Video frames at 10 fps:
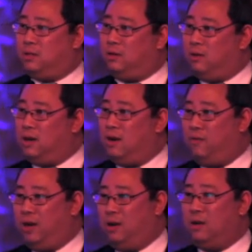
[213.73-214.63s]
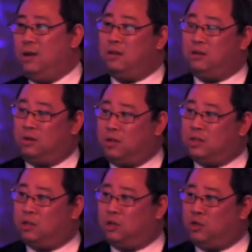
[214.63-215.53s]
early enough, we can do the
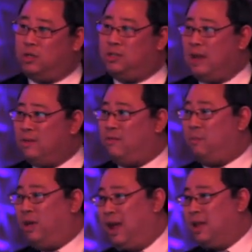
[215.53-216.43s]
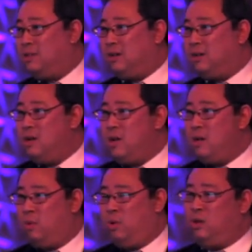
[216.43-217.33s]
surgery, save them from a cancer,
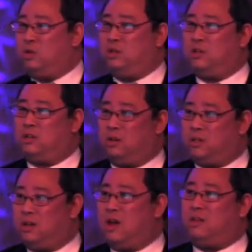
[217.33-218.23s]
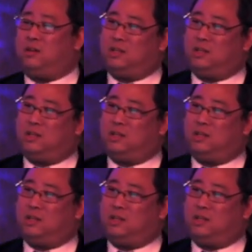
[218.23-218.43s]
but we usually introduce another